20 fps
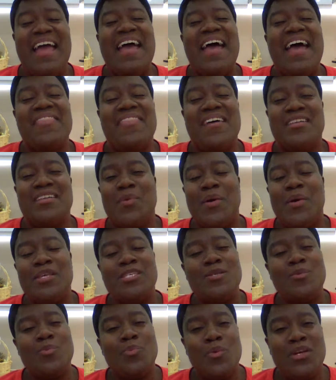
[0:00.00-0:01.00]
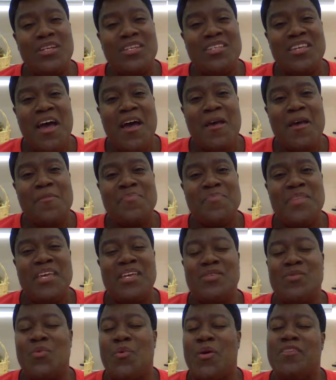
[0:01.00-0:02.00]
And that's why springtime
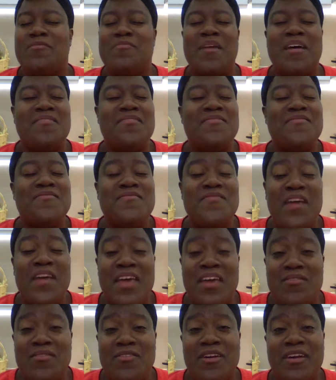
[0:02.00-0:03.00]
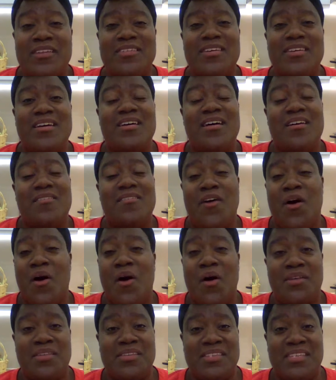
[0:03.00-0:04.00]
is one of my favorite of
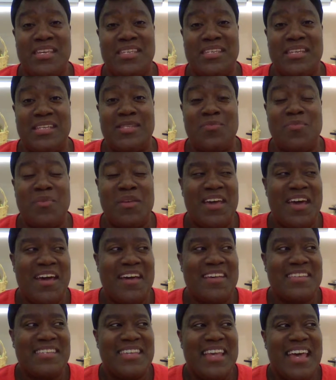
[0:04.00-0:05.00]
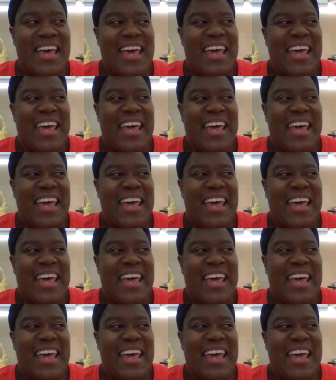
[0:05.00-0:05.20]
all seasons because